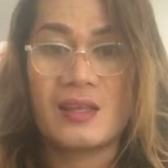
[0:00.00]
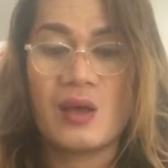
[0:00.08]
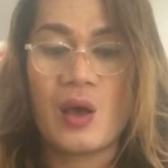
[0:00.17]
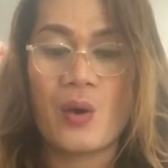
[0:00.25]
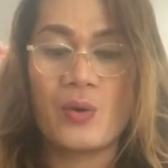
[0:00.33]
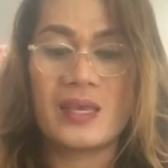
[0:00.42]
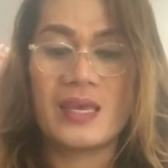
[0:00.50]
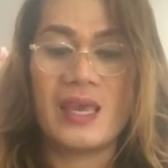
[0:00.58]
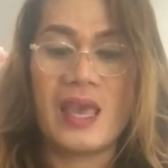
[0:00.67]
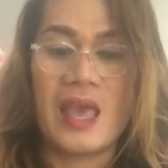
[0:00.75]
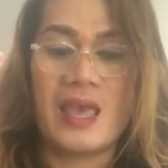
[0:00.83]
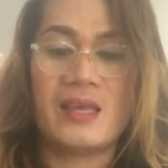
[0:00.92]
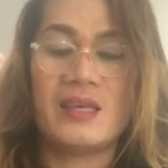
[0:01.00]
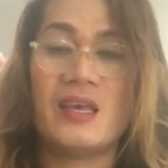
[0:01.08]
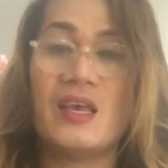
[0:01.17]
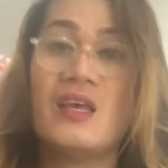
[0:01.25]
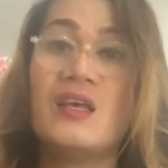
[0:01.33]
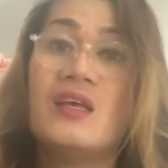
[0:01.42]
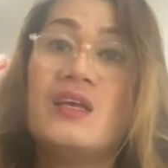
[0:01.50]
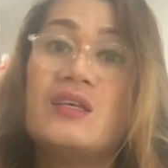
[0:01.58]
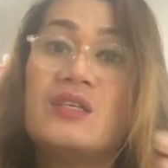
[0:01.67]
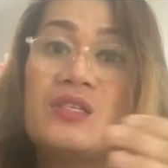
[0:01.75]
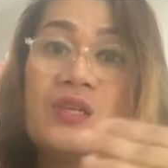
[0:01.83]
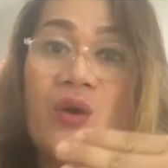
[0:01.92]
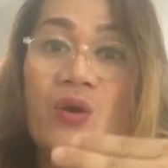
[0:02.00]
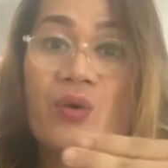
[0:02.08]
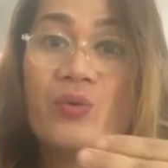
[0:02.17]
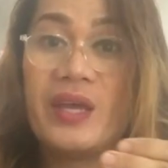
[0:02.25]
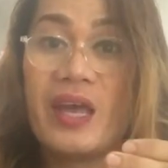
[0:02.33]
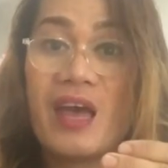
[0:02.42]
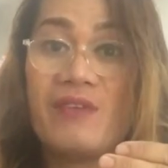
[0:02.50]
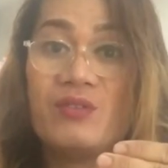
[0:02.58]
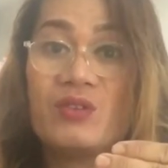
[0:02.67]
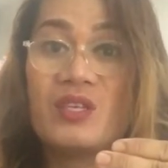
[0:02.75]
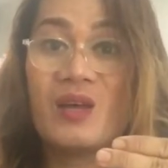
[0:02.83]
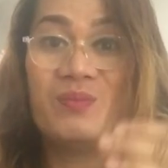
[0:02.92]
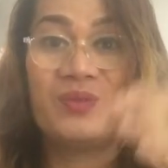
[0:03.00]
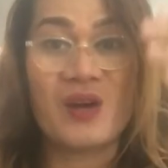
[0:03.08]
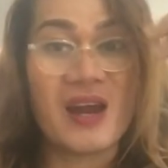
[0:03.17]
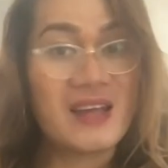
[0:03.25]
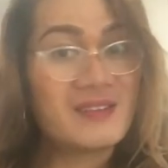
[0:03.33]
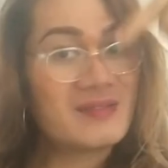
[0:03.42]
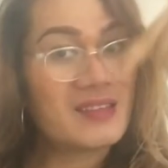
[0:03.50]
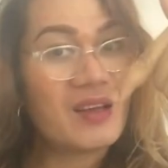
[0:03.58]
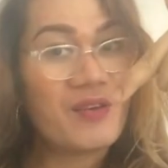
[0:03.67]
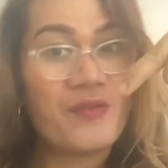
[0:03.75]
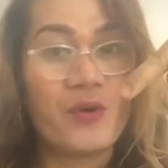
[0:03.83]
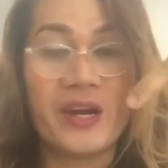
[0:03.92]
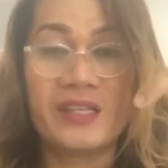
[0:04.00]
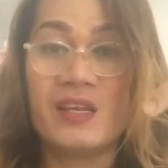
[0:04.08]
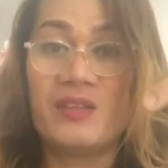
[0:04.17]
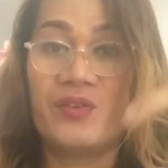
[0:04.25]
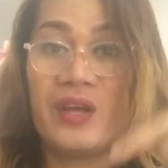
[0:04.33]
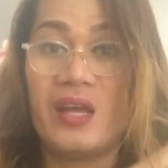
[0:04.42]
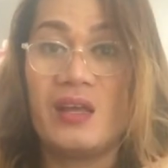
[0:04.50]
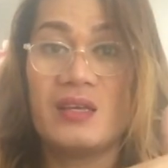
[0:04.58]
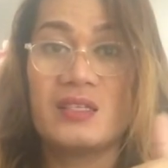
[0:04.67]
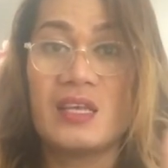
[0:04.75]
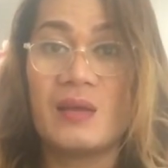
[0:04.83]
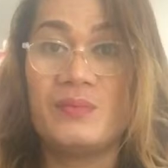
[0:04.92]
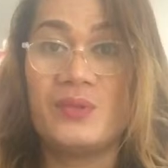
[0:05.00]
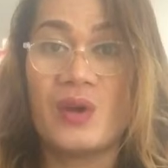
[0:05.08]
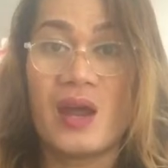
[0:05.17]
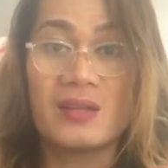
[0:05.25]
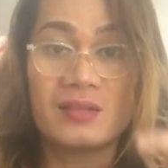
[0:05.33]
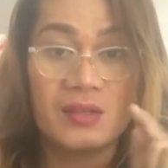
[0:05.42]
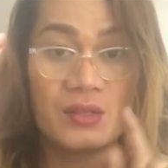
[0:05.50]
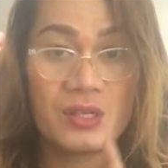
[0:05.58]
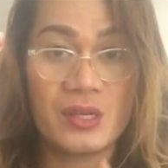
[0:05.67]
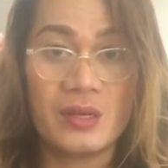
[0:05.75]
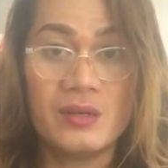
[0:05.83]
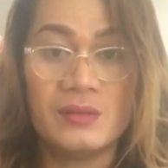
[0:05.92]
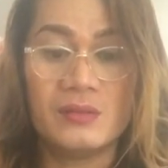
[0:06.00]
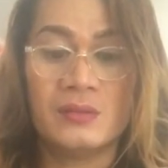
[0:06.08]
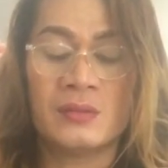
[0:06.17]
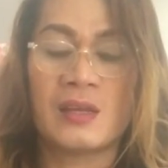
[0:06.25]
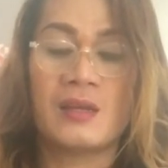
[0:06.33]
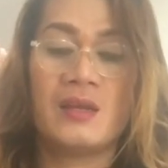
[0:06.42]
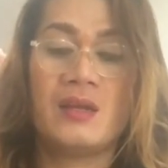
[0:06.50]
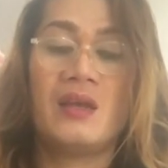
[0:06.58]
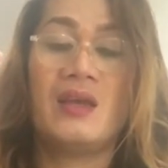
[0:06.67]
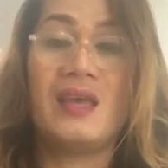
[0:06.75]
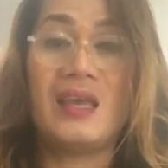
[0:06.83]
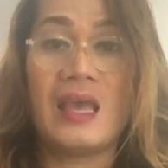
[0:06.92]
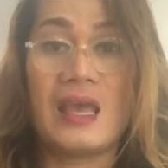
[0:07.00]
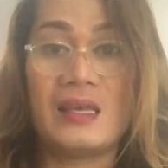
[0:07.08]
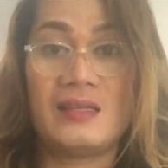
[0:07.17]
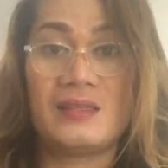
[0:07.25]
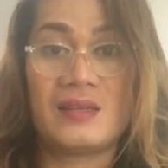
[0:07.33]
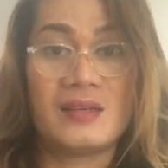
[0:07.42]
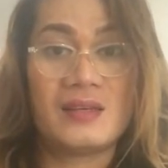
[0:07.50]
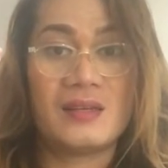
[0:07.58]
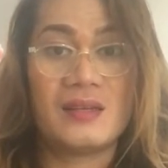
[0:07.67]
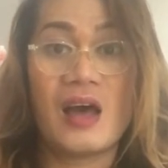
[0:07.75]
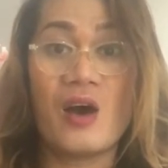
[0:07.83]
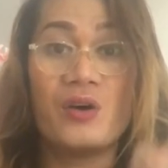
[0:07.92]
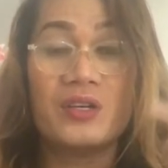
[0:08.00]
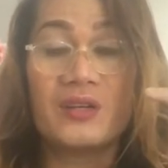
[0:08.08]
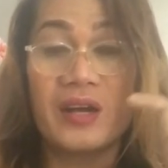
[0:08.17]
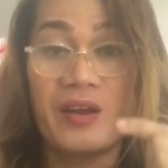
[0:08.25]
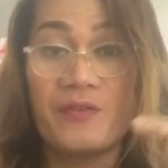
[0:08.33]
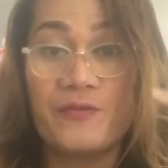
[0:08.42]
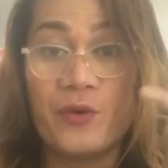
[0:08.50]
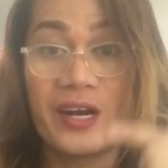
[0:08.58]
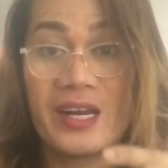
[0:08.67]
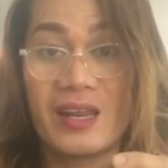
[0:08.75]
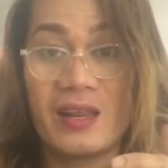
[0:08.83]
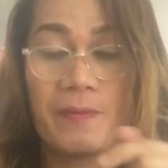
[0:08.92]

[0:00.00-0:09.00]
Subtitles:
Okay. So we have to subtract 43, subtract 2, 8, or rather 40.